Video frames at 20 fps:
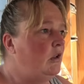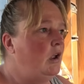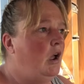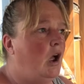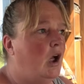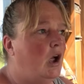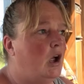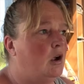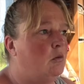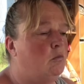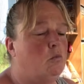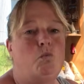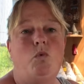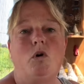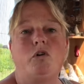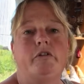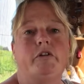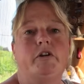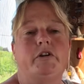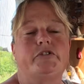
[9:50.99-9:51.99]

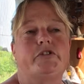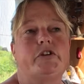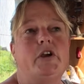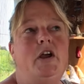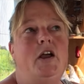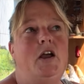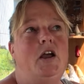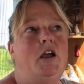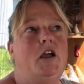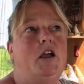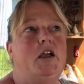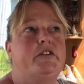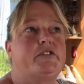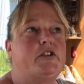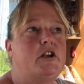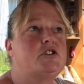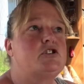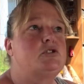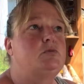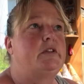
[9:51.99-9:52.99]
One that's, it's
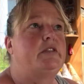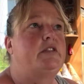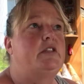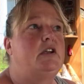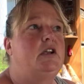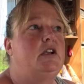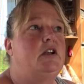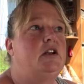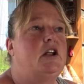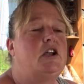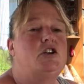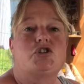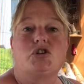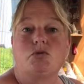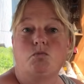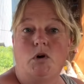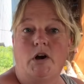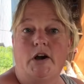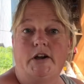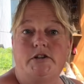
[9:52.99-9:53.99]
actually with the
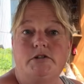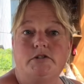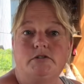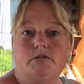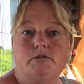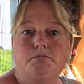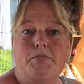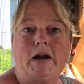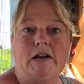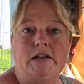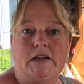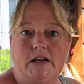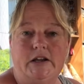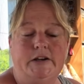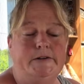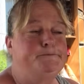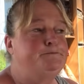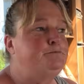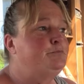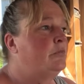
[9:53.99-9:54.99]
nationwide
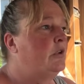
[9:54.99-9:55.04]
banking.